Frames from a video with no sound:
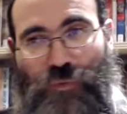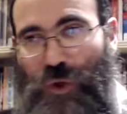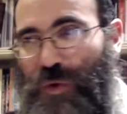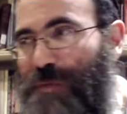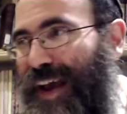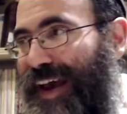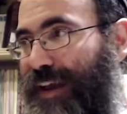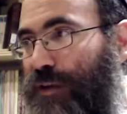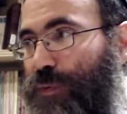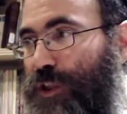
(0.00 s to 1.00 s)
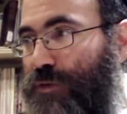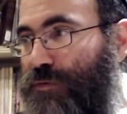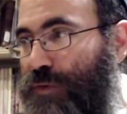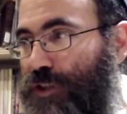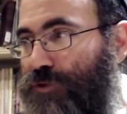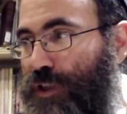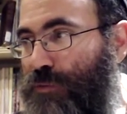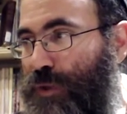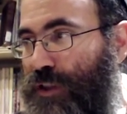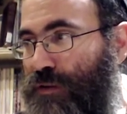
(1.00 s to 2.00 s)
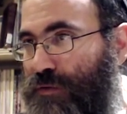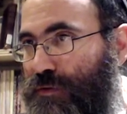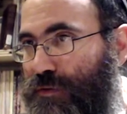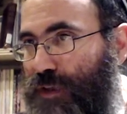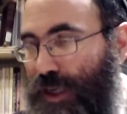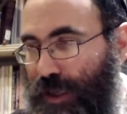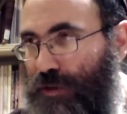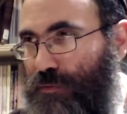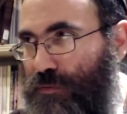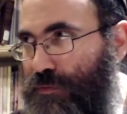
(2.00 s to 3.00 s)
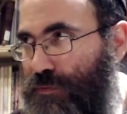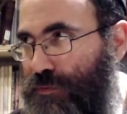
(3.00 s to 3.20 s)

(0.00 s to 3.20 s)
What do we mean by Helam? We don't literally mean Helam.